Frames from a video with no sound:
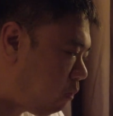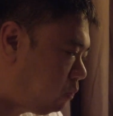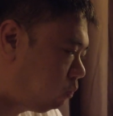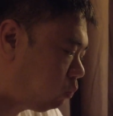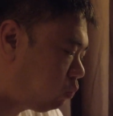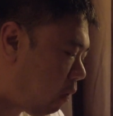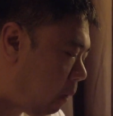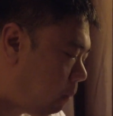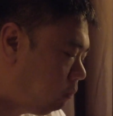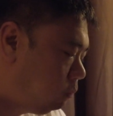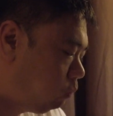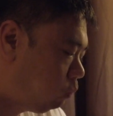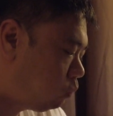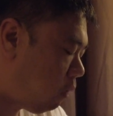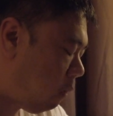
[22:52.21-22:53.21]
Like that
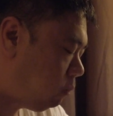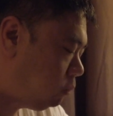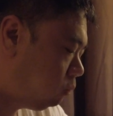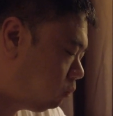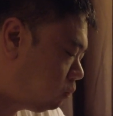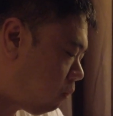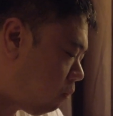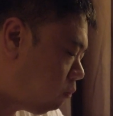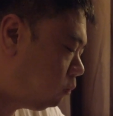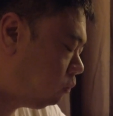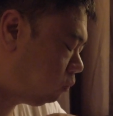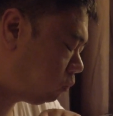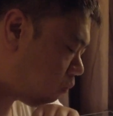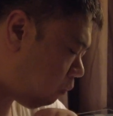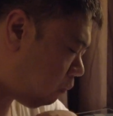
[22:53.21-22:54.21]
tang, though, in the
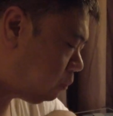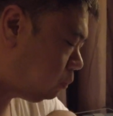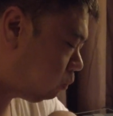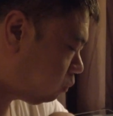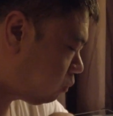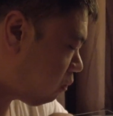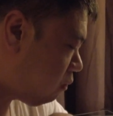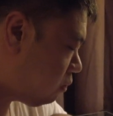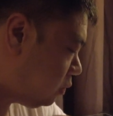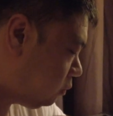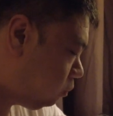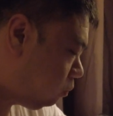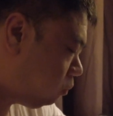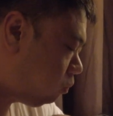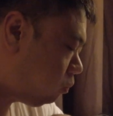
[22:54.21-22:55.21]
cream. Yeah, it's
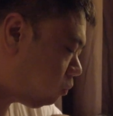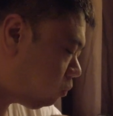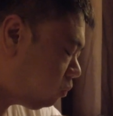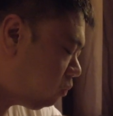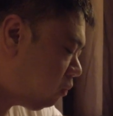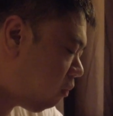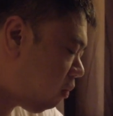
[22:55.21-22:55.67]
perfect.